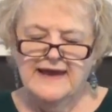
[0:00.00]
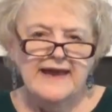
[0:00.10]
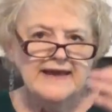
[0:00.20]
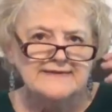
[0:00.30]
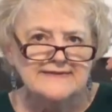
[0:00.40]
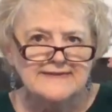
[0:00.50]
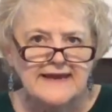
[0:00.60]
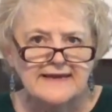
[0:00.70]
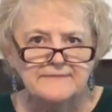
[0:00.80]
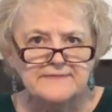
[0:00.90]
has
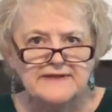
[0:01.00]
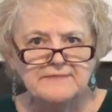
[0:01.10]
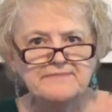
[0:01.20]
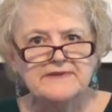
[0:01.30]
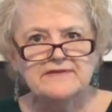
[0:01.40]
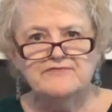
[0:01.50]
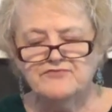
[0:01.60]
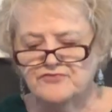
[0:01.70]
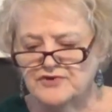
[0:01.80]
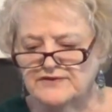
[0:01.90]
dammed up the
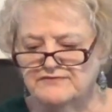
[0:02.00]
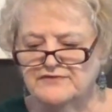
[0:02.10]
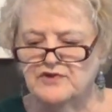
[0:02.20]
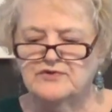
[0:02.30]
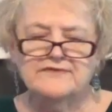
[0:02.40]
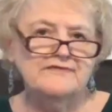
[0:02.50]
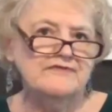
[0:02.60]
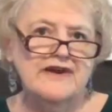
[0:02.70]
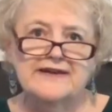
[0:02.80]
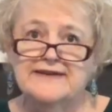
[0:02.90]
free flow of divine